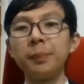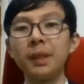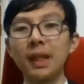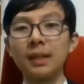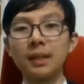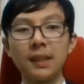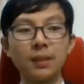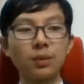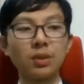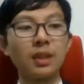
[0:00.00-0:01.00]
I think
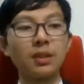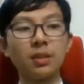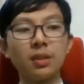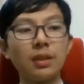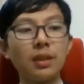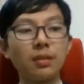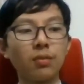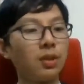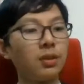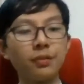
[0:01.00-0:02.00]
it was actually done
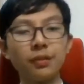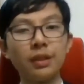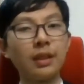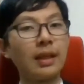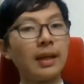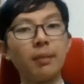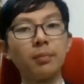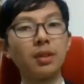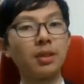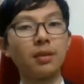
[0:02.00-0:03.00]
wonderfully. Um,
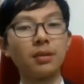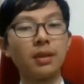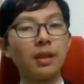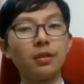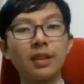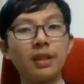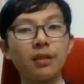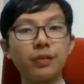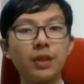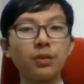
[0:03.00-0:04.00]
10, 9 or 10 out
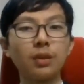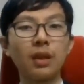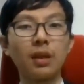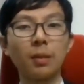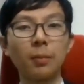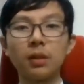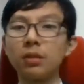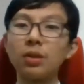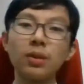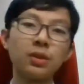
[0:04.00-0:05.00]
of 10 would I
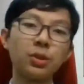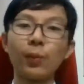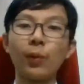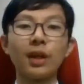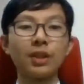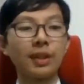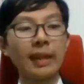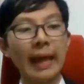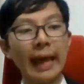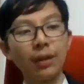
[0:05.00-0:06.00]
recommend. Go ahead, or watch it.
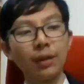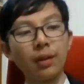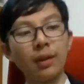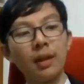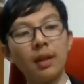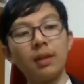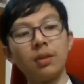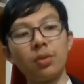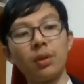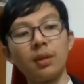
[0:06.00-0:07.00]
And
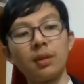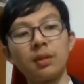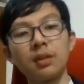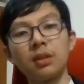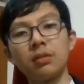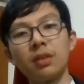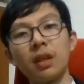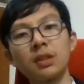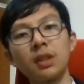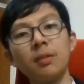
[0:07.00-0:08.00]
do I think it deserves the
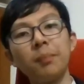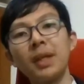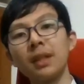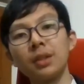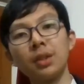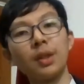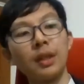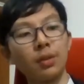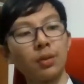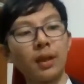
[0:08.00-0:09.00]
Oscar? Yeah, sure,
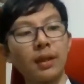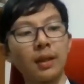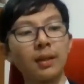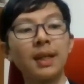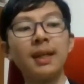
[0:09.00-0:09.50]
why not?